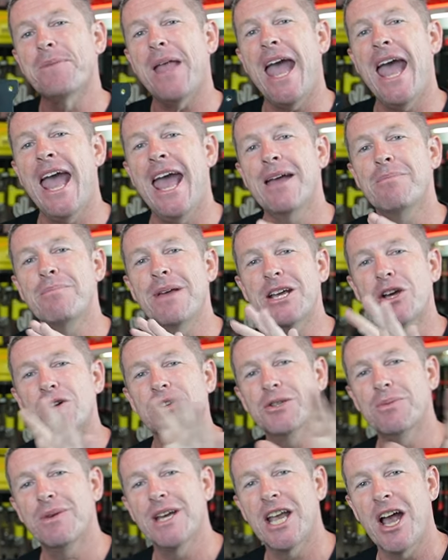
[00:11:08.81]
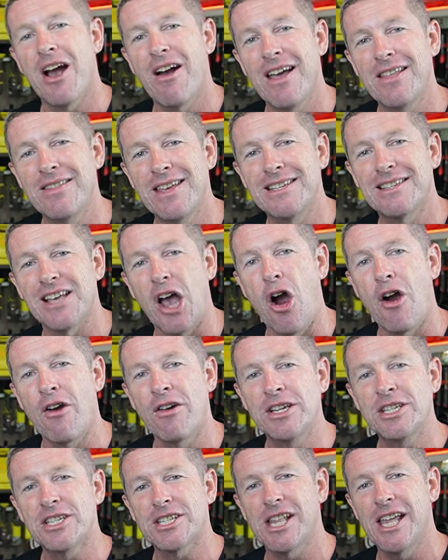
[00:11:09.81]
And because we're going this
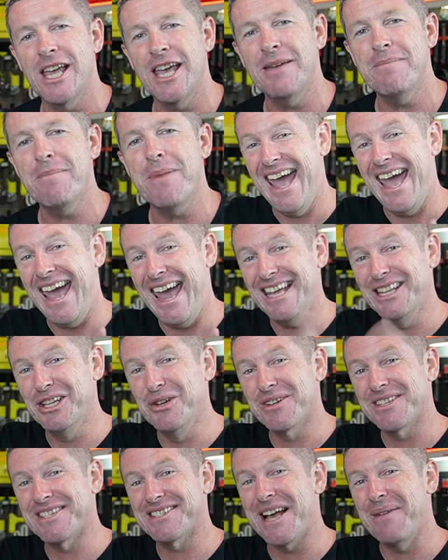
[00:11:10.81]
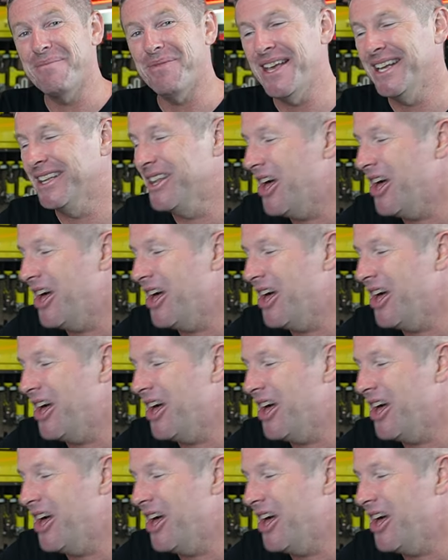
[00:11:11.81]
orange theme, it looks something